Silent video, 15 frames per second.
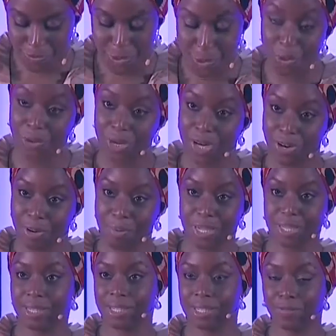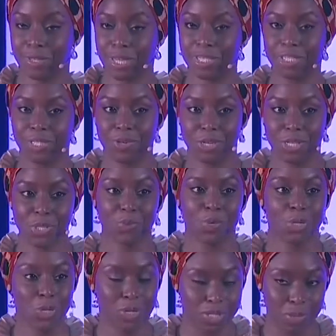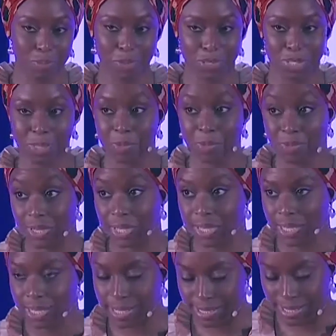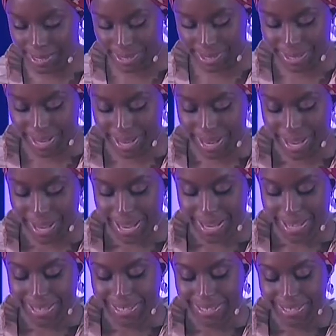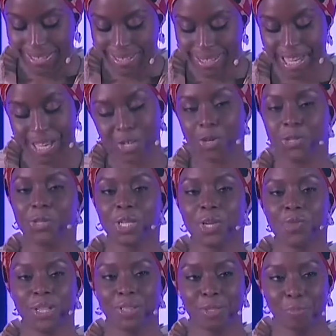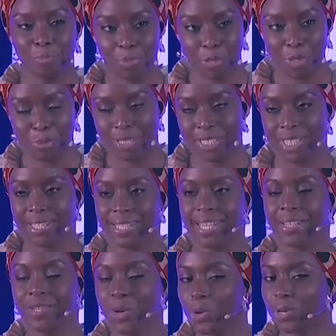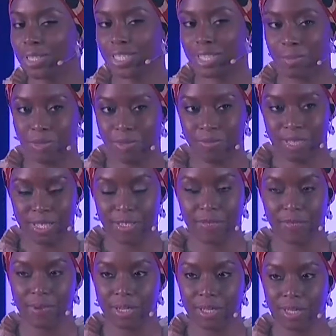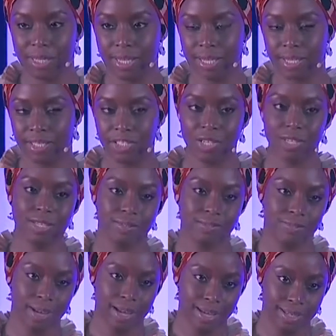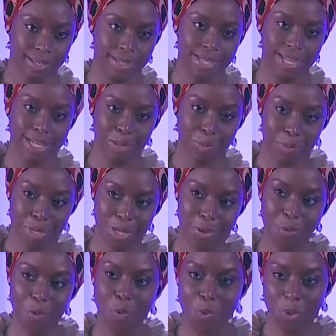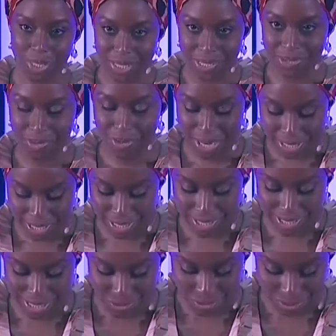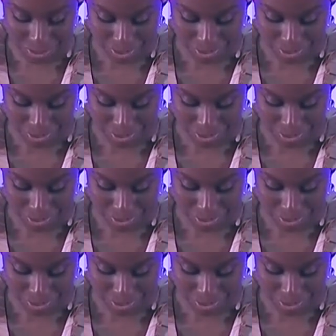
of the ordinary masses of Nigerians who were not supposed to be readers. She had not only read the book, but she had taken ownership of it and felt justified in telling me what to write in the sequel.